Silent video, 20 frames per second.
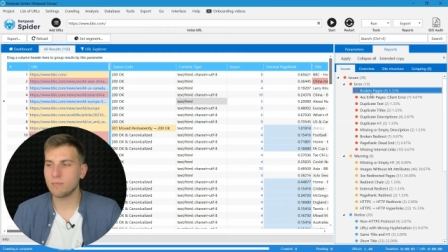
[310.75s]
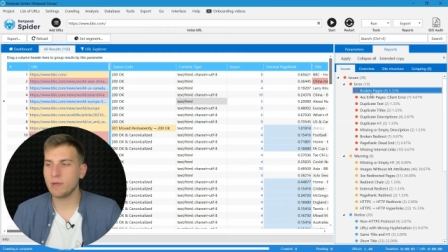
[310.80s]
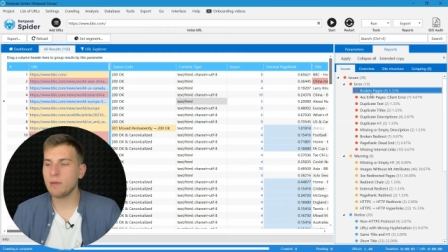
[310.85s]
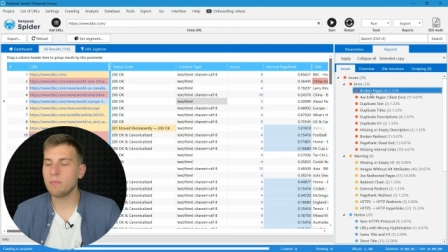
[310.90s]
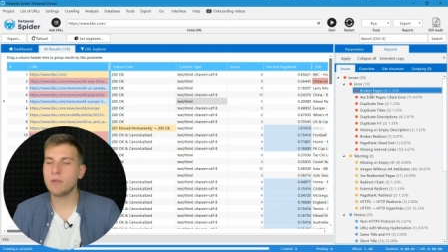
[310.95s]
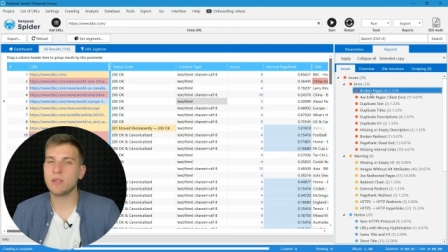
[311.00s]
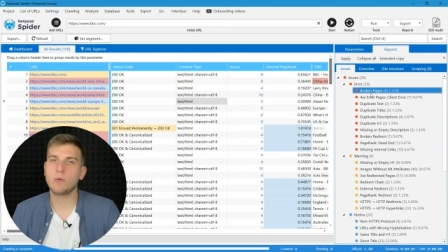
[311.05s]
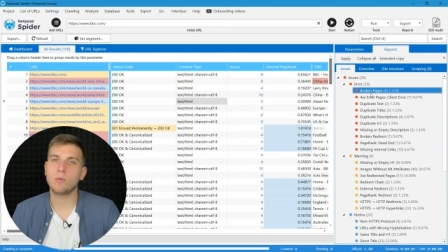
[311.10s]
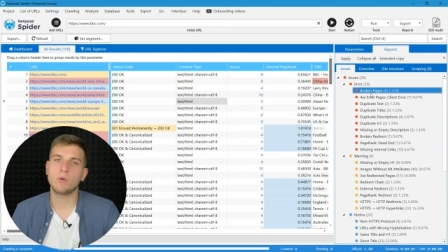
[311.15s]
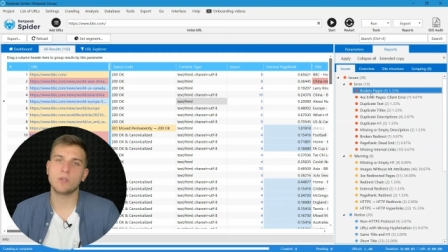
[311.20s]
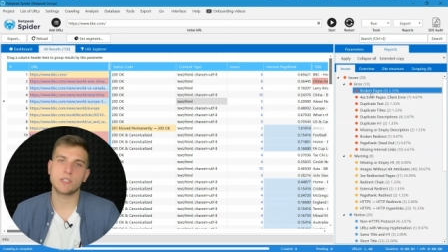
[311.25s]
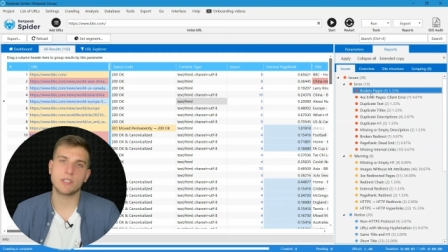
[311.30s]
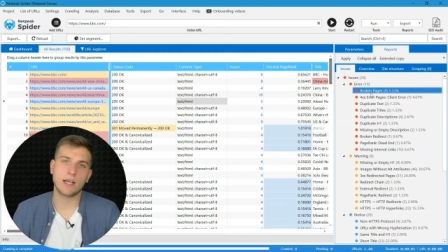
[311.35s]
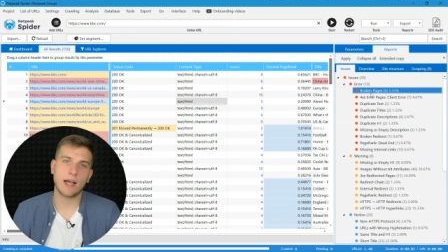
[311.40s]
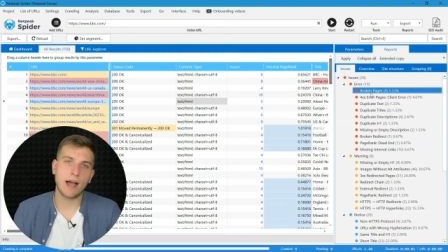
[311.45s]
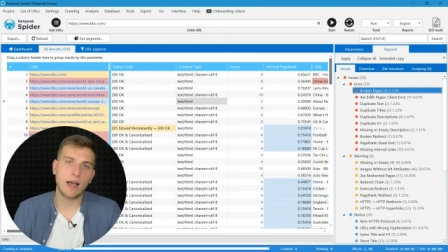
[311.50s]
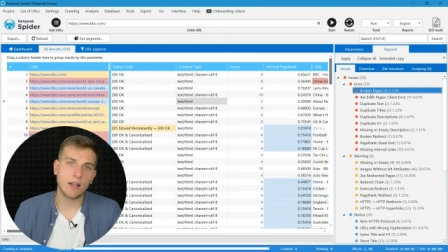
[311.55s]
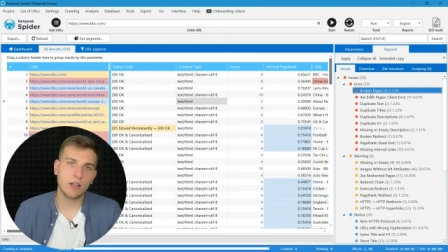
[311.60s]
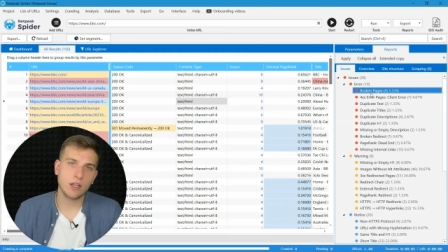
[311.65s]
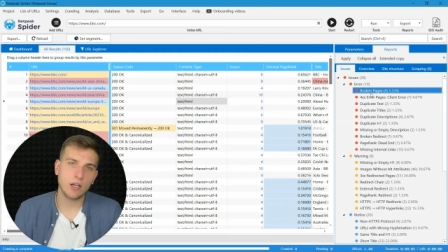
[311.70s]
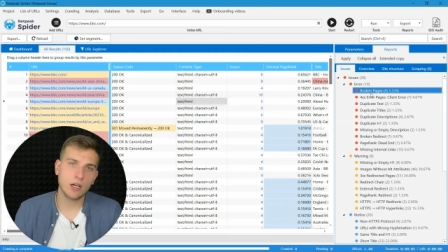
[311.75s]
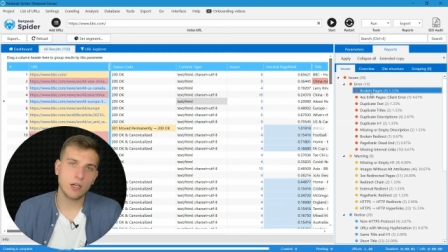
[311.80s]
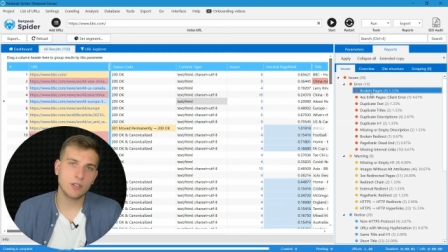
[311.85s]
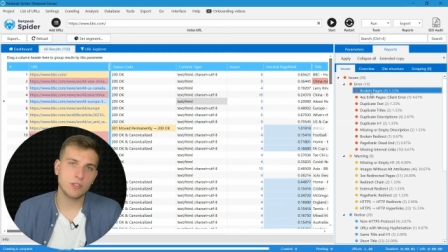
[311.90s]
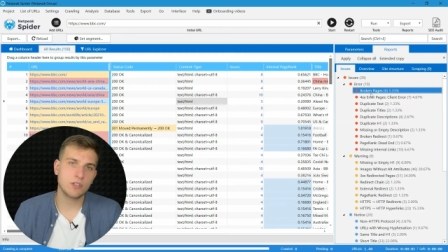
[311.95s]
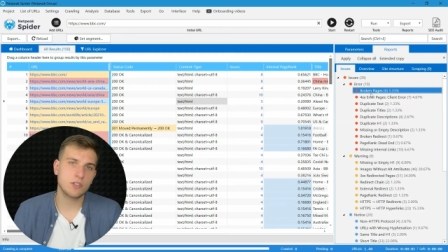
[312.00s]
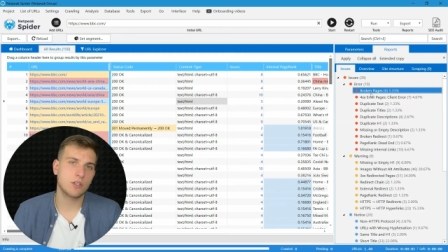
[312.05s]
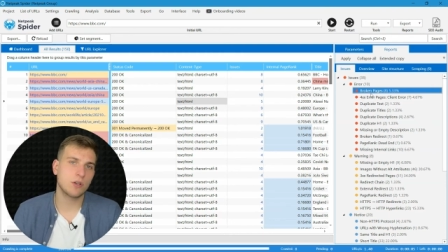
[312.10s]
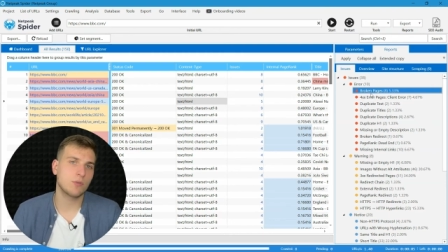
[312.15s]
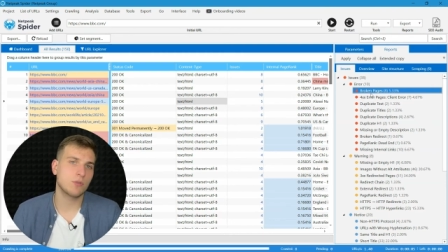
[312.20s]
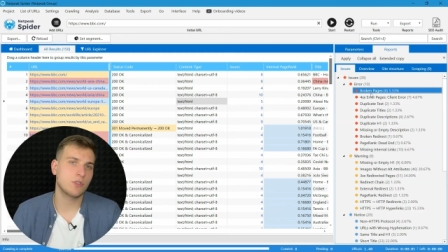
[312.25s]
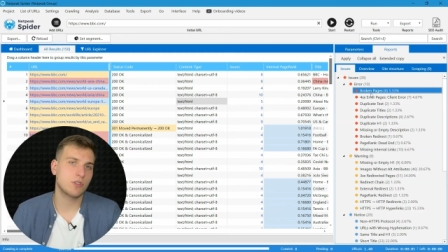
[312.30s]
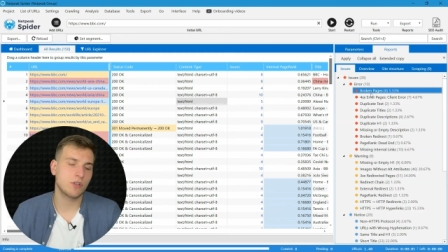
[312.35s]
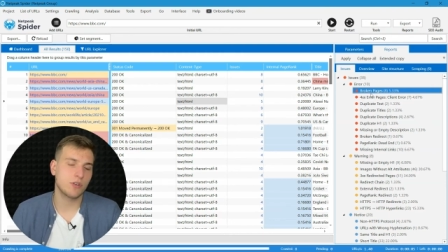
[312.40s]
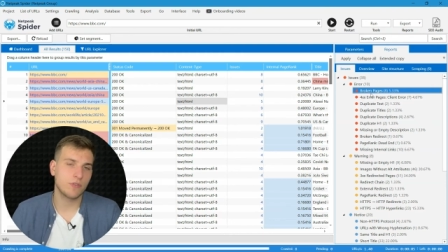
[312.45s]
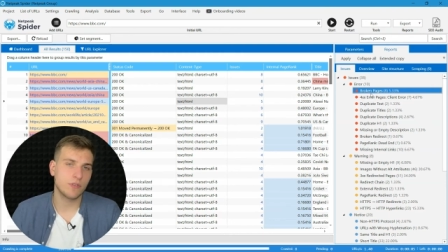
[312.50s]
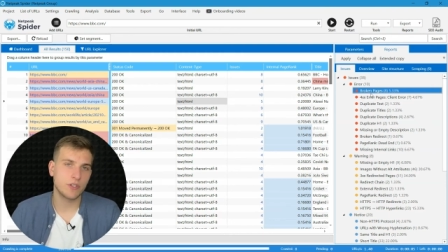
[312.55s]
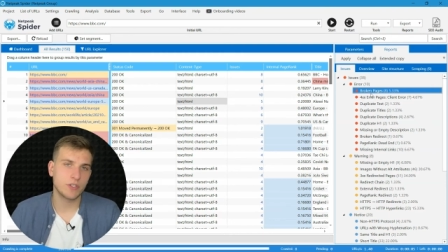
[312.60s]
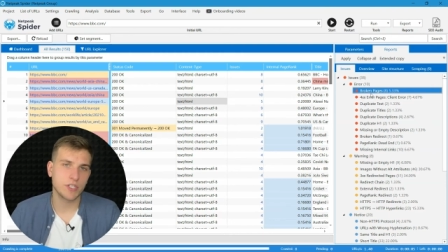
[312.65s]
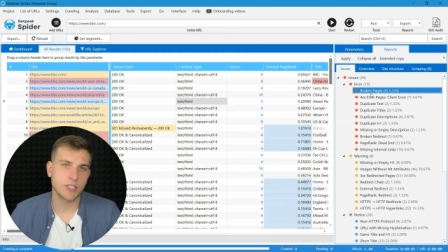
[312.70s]
maybe it was a high load, so
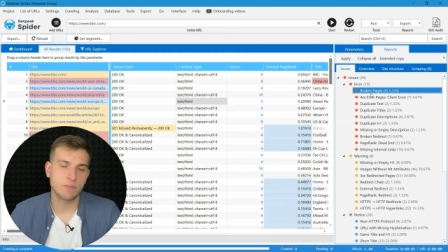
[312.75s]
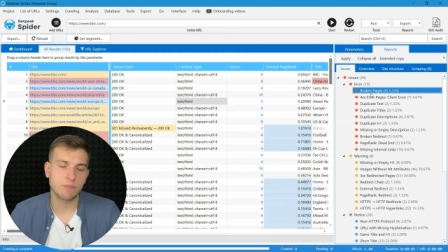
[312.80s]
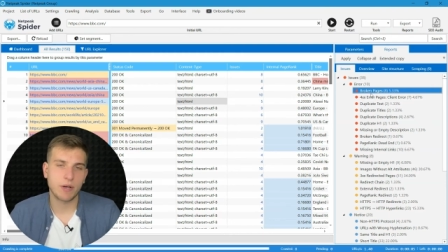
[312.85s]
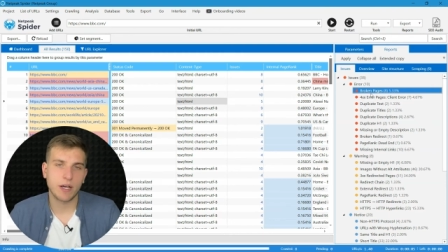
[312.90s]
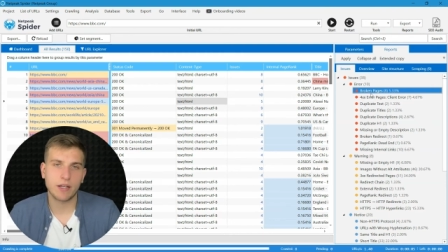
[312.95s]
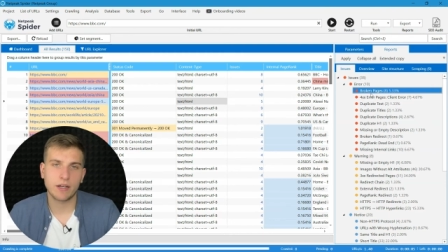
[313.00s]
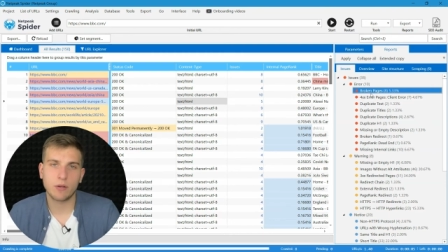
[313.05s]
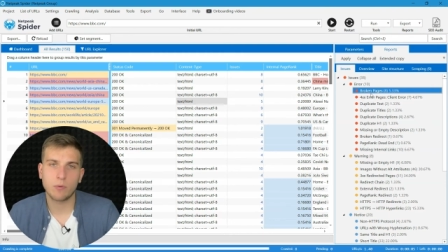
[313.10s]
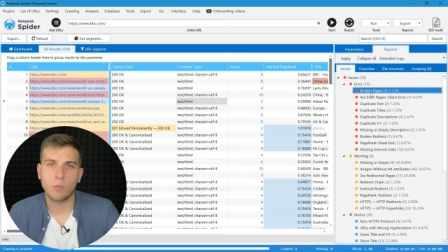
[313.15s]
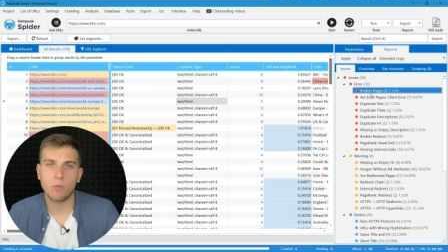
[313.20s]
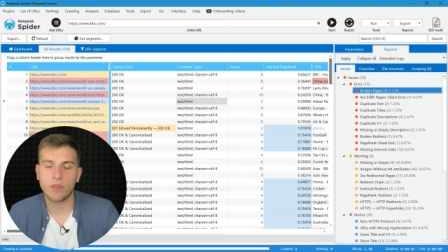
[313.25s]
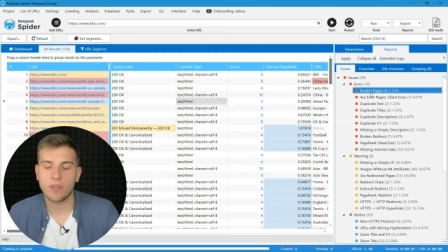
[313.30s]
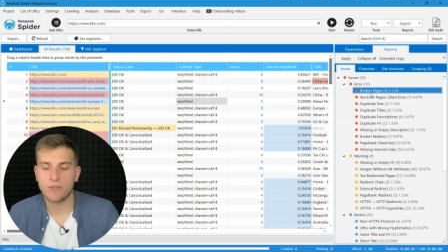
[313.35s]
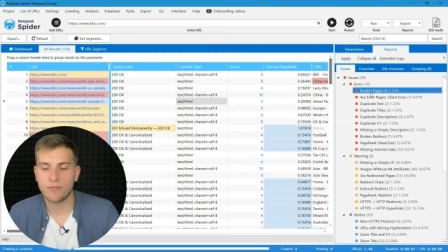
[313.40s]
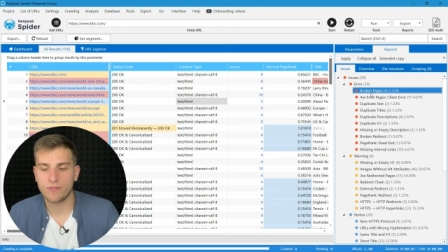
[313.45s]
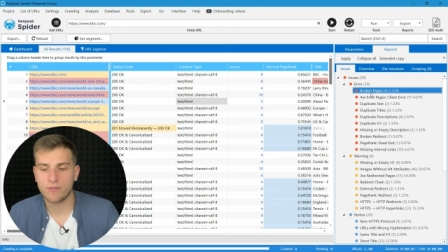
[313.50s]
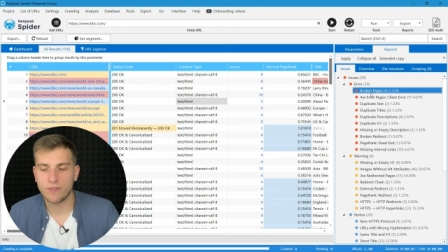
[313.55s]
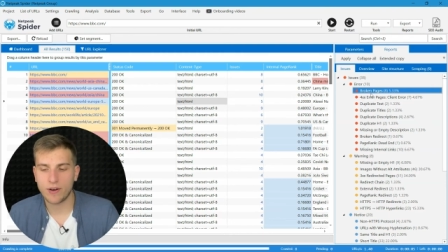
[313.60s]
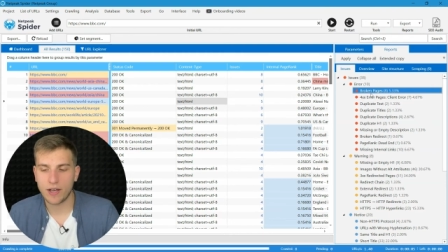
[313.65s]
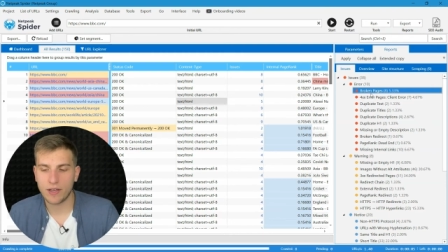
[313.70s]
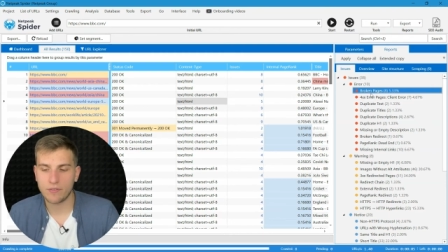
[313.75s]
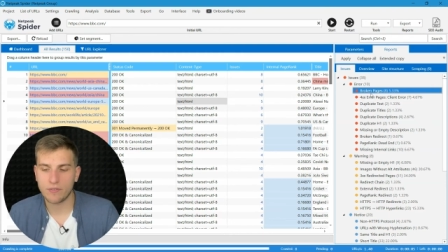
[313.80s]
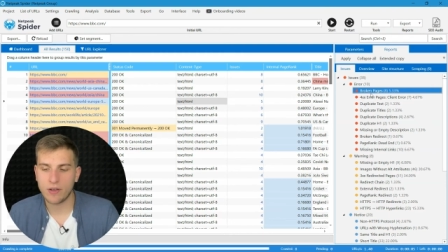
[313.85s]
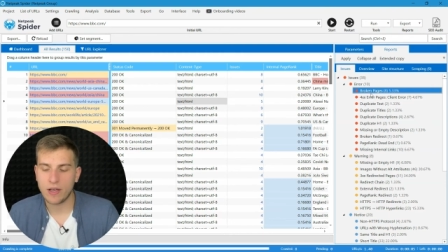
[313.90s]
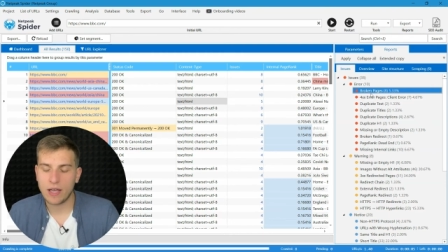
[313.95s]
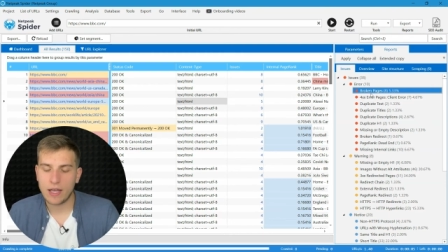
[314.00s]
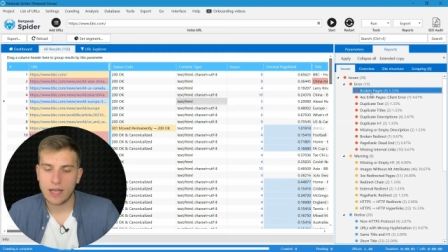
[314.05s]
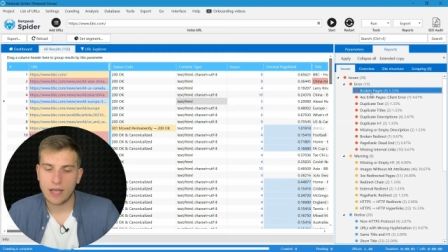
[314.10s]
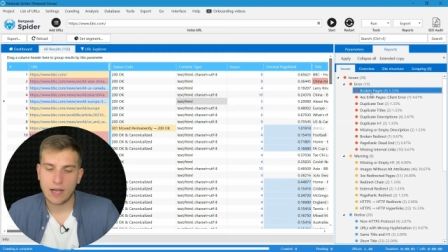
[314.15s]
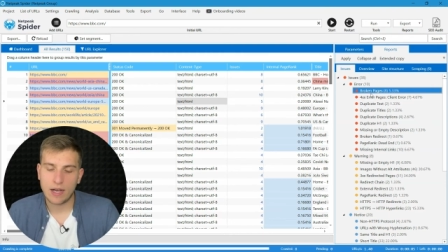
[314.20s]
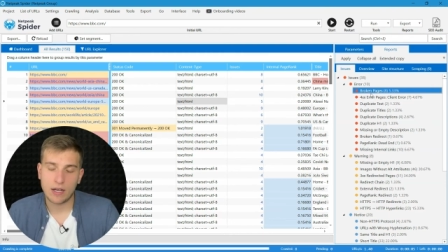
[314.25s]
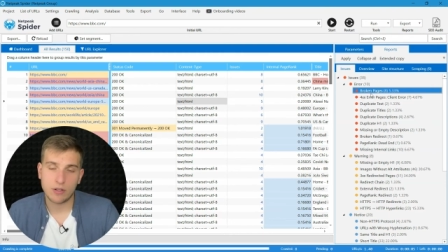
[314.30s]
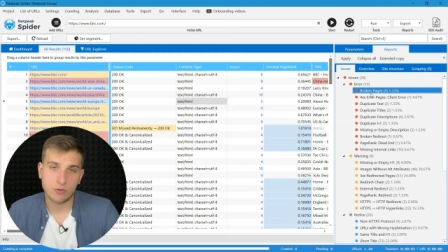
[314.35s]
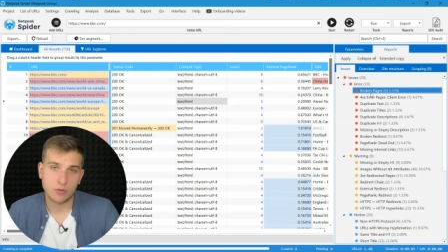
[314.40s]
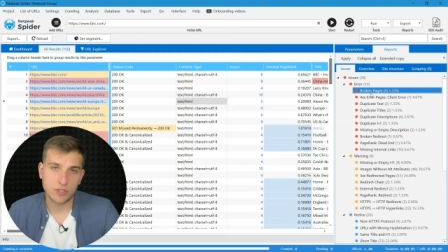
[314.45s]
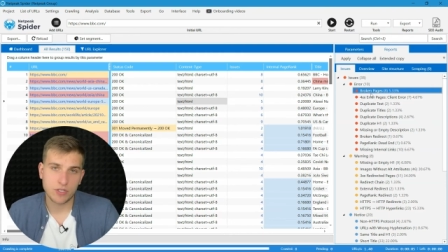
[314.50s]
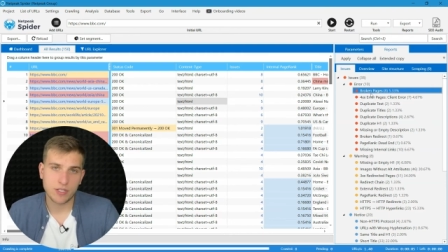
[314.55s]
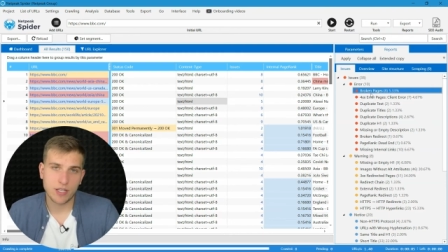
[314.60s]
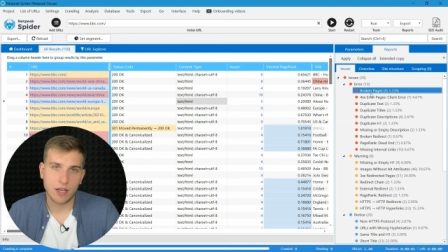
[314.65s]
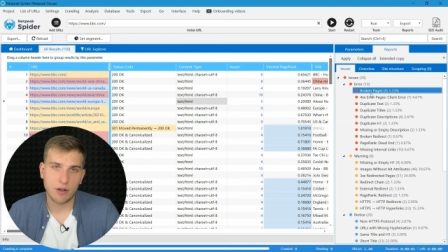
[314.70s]
server responded with five
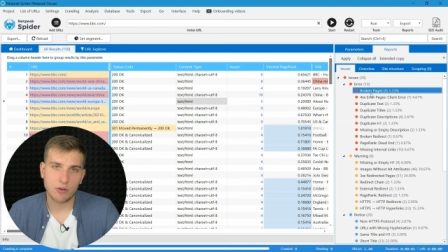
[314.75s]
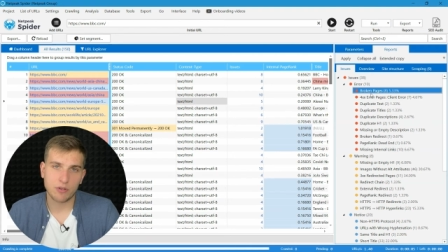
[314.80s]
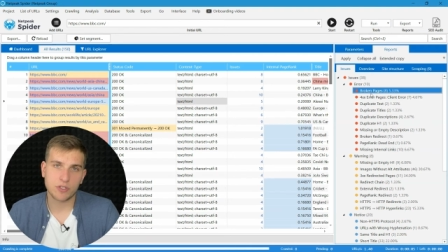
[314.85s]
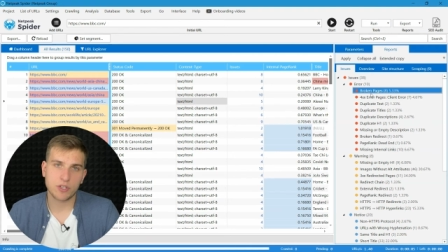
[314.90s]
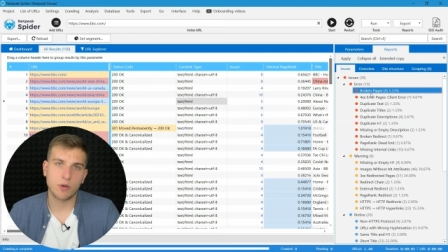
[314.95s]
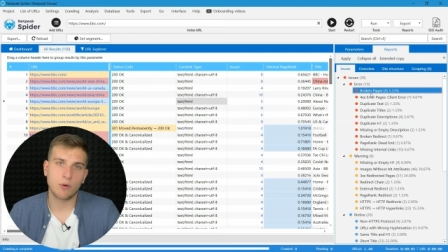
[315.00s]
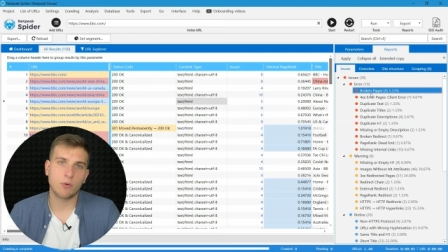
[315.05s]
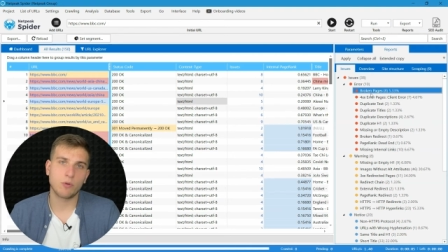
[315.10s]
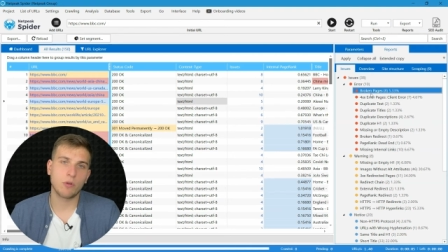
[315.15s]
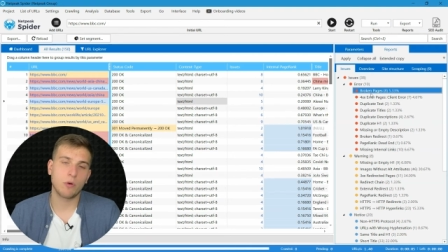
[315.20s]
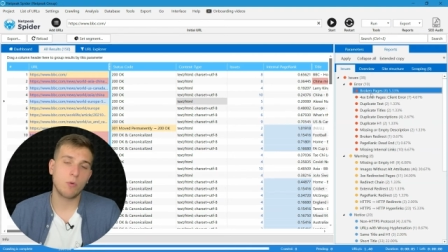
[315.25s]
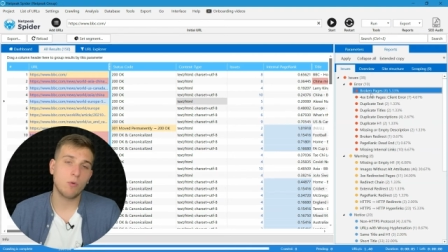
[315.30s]
hundred status code,